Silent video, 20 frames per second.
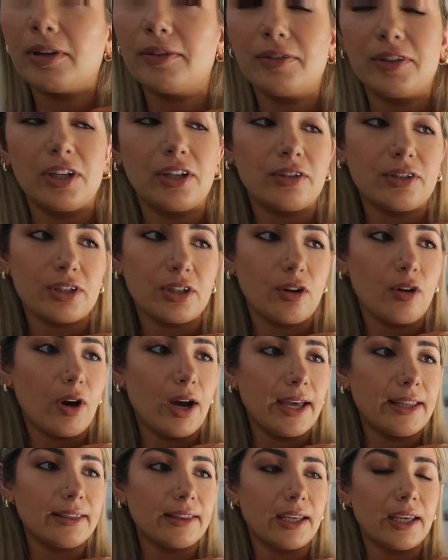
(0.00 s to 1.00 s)
years ago I
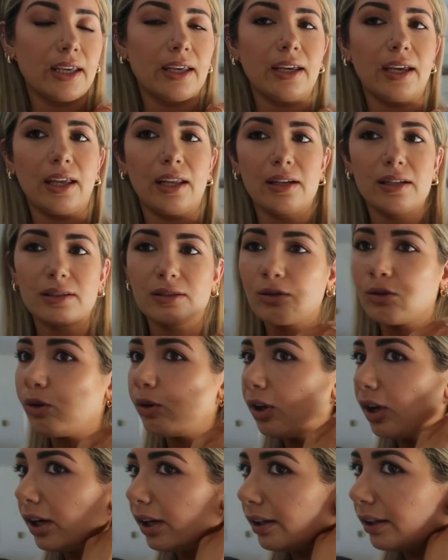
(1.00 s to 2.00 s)
think and it's no
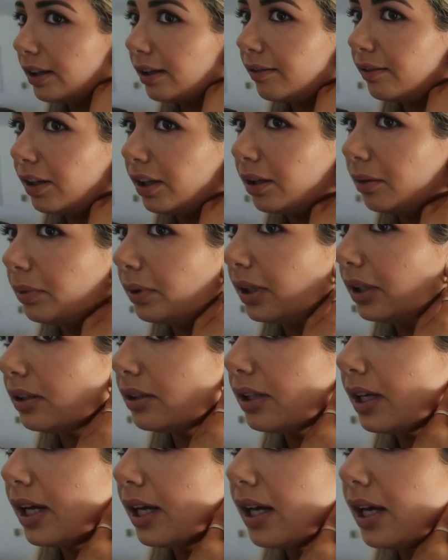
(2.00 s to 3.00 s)
longer available
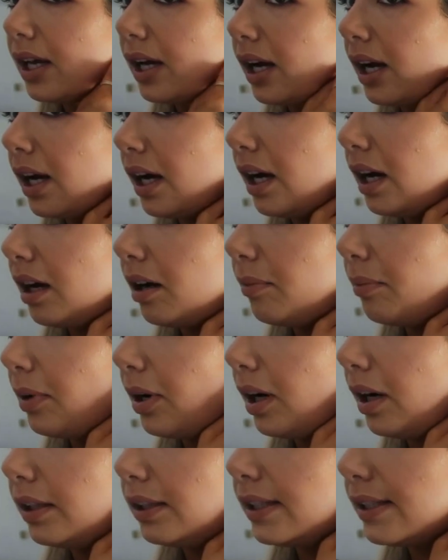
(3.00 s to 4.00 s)
uh,
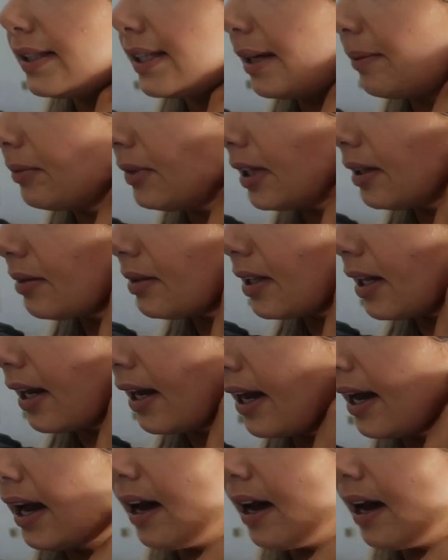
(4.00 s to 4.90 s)
but the same things that I have